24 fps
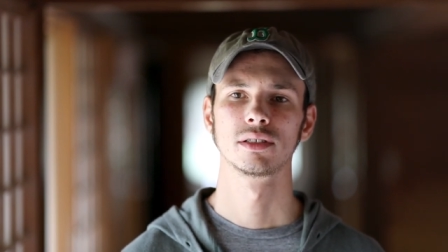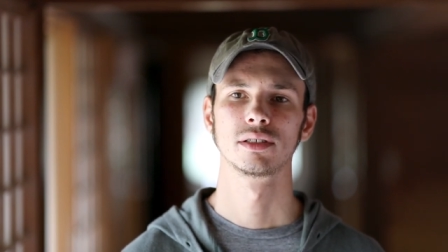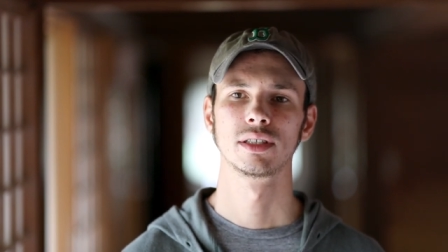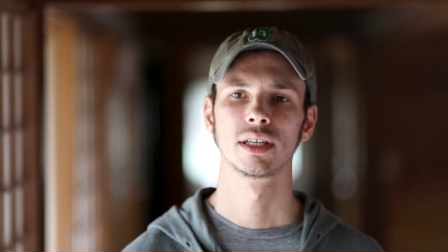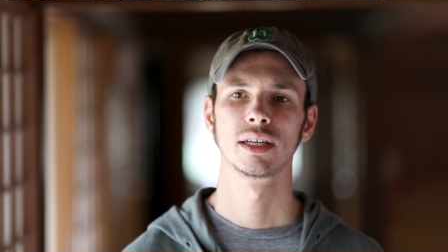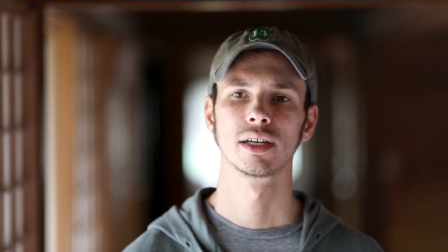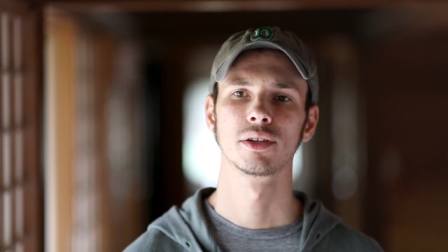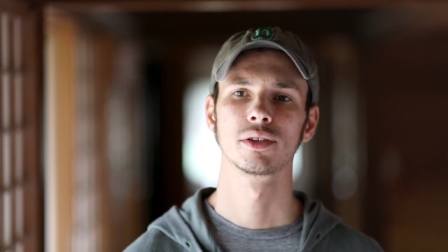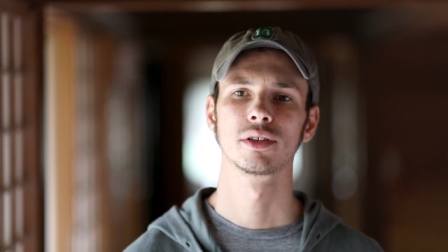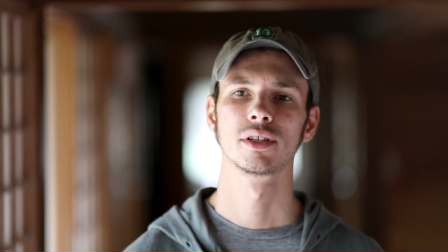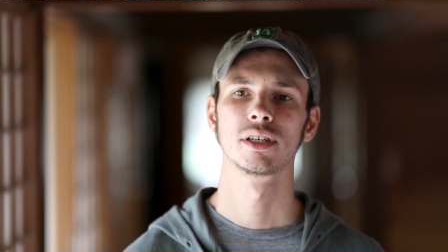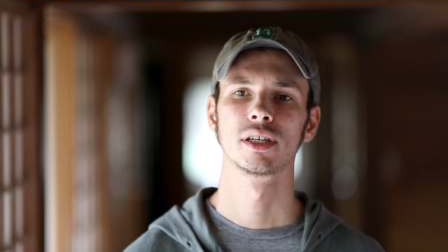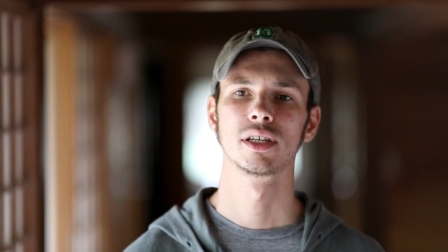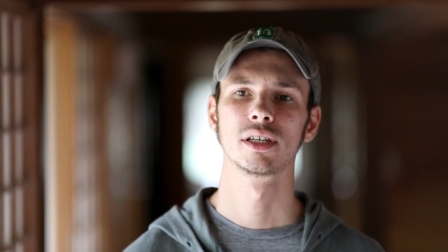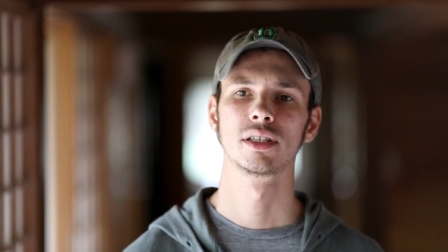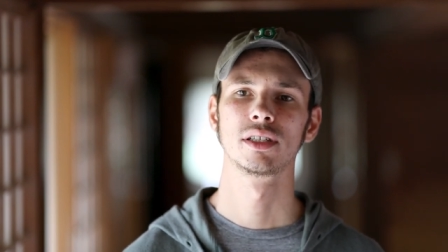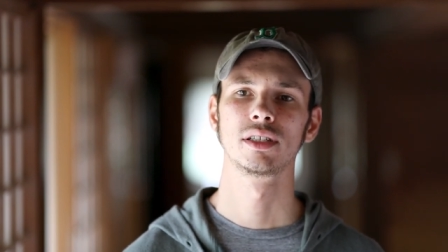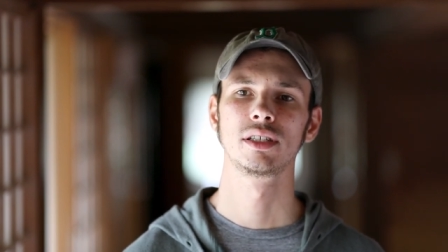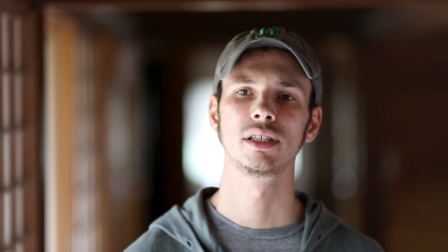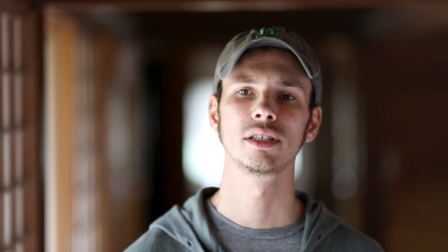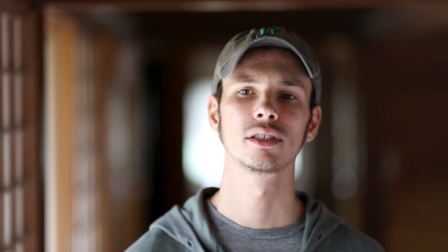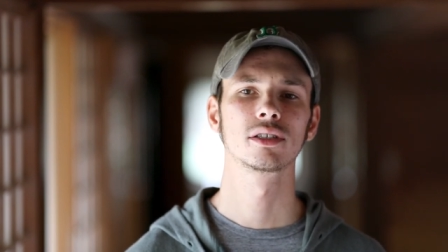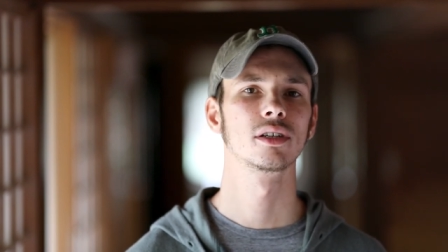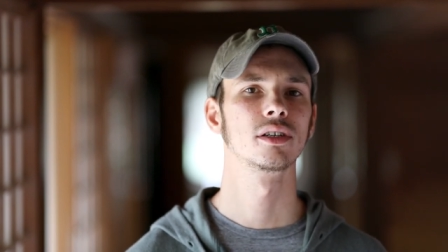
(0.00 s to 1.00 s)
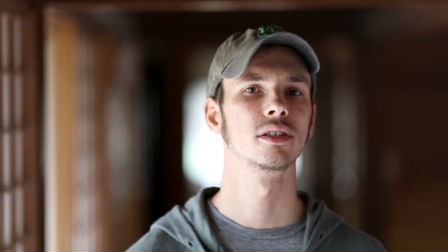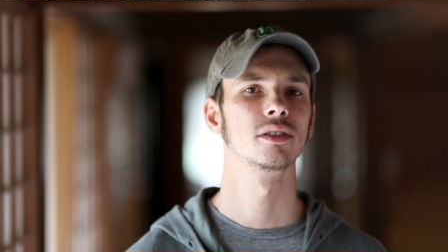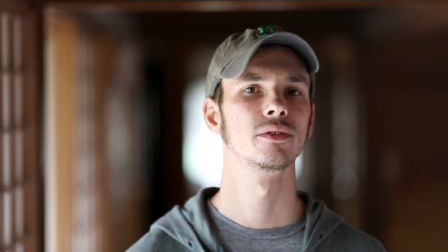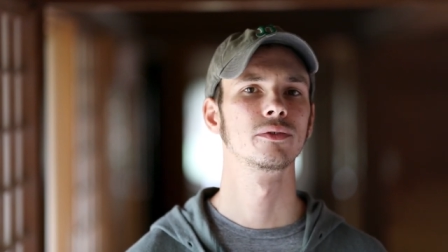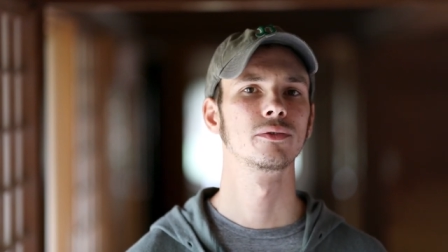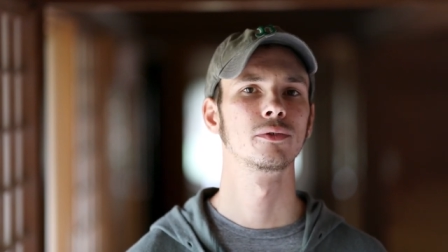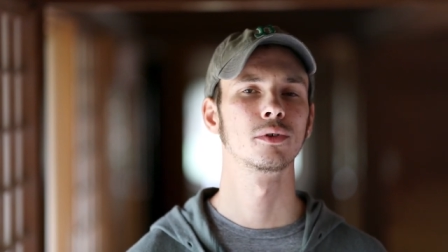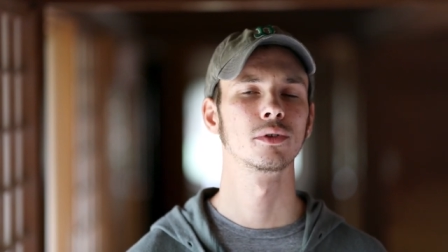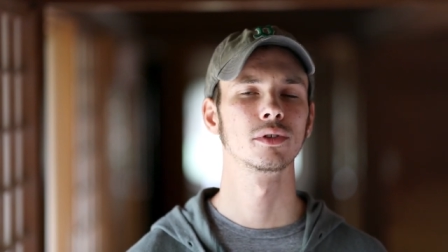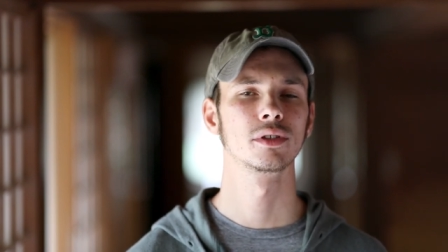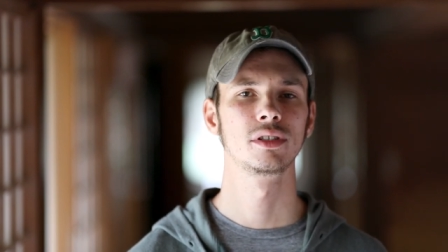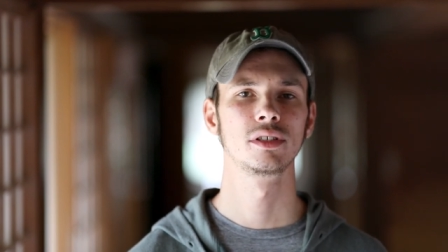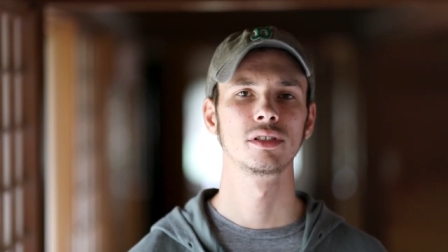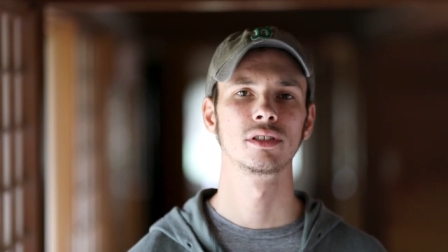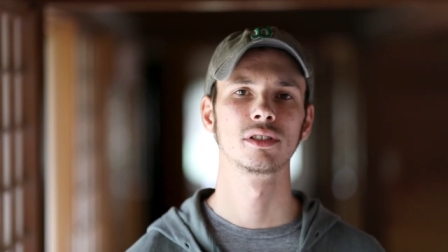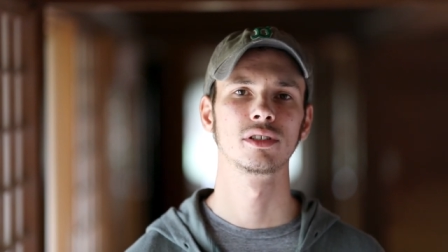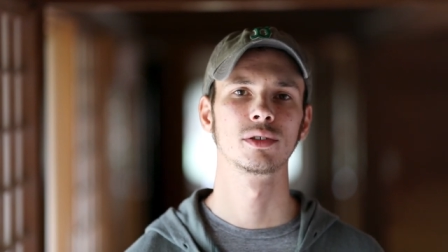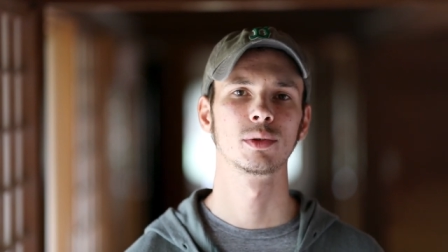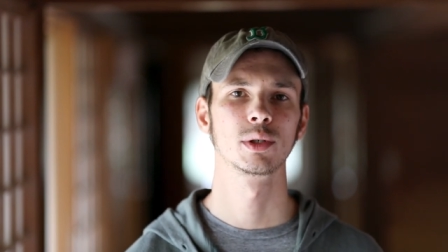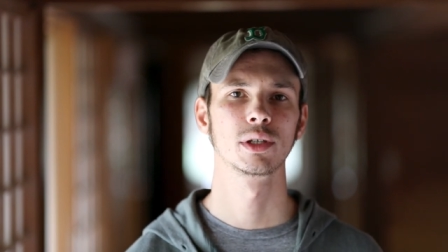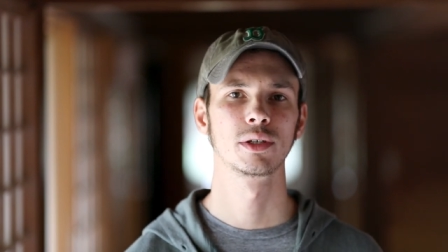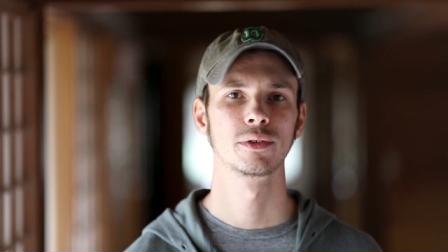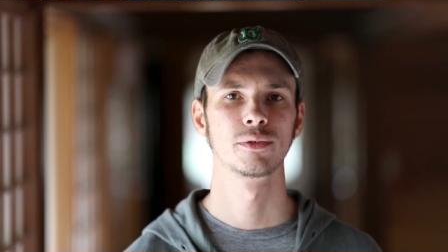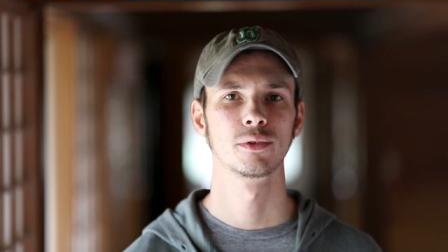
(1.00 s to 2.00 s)
Now the Nikon 14 to
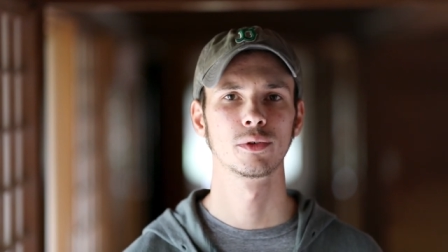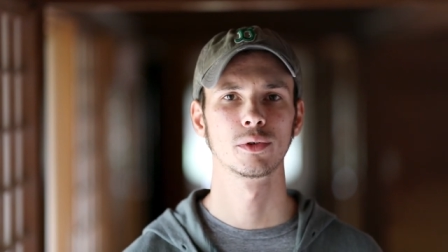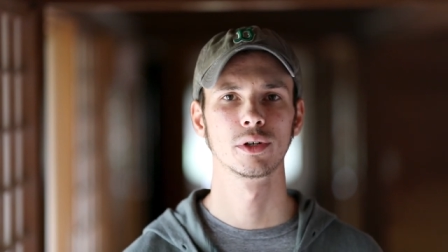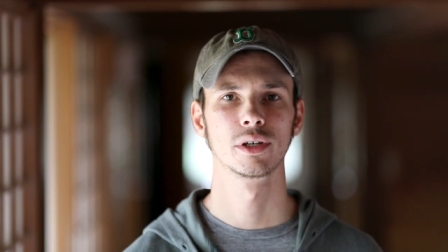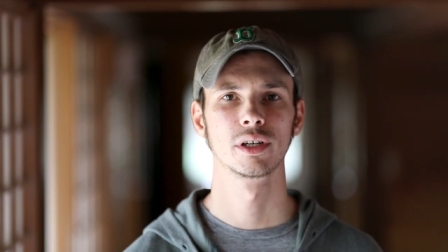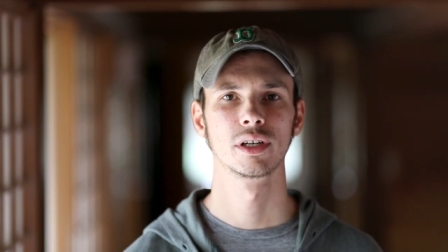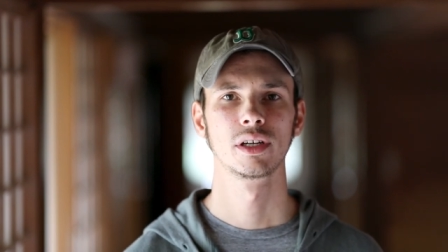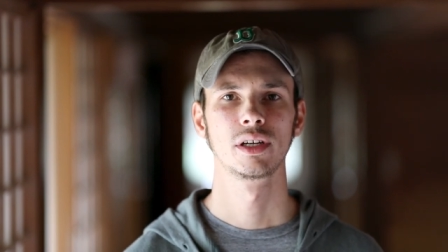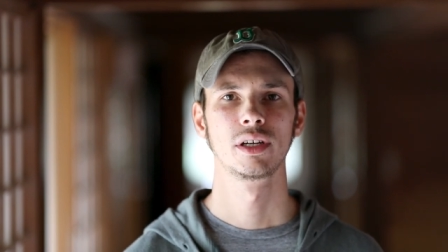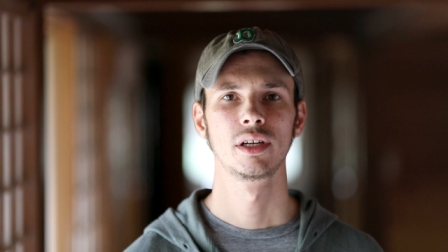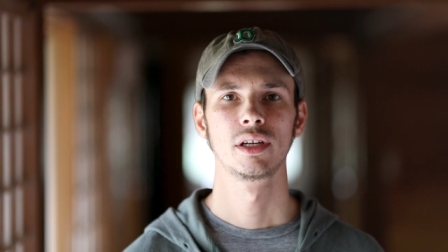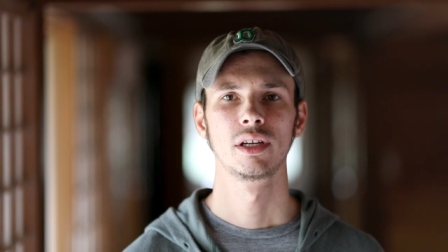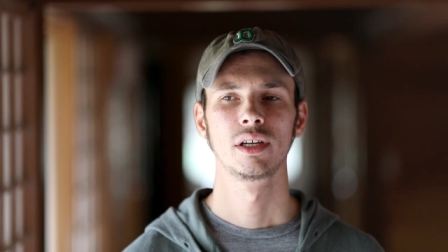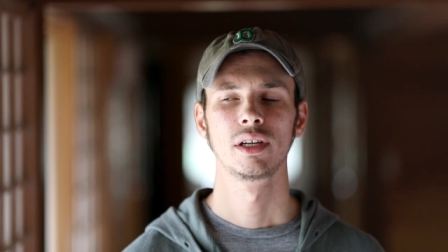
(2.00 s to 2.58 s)
24